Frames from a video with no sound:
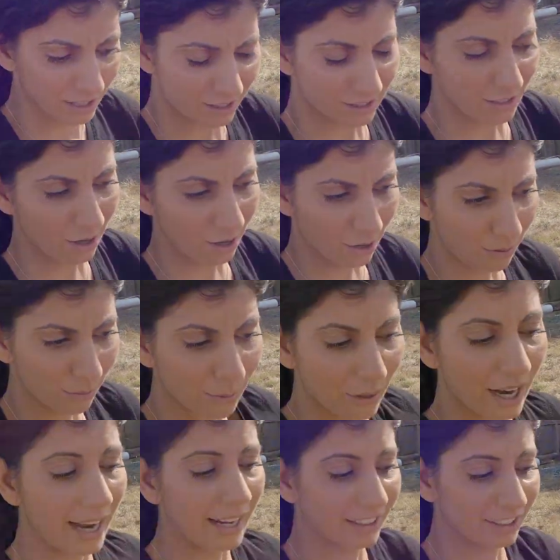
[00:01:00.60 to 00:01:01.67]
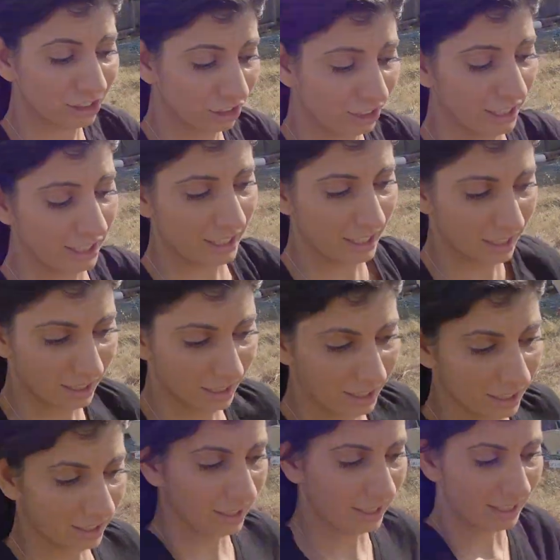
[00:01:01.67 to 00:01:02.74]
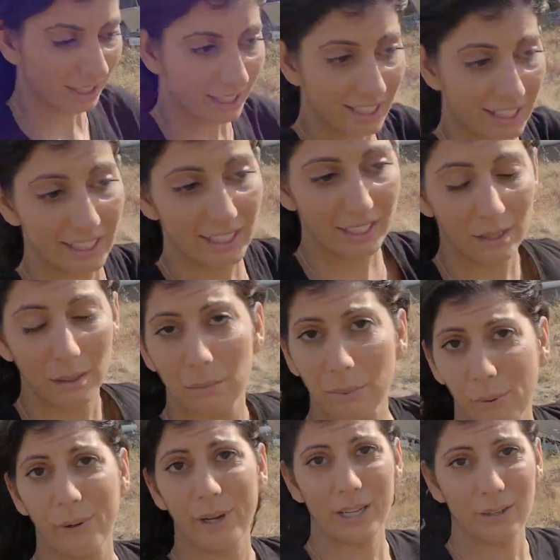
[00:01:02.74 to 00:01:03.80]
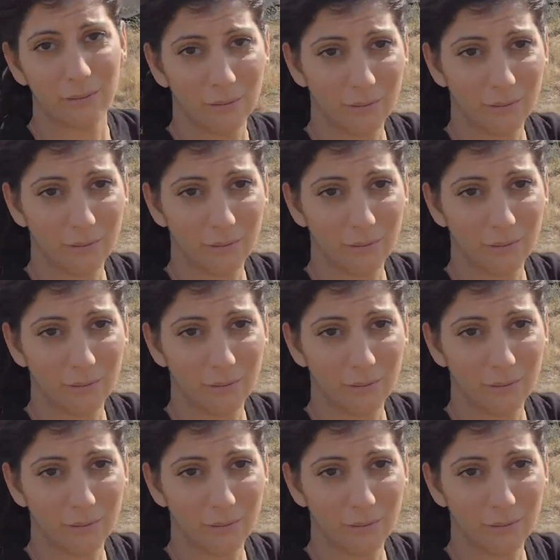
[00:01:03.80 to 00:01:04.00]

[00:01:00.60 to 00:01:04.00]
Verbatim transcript: So we're actually in Point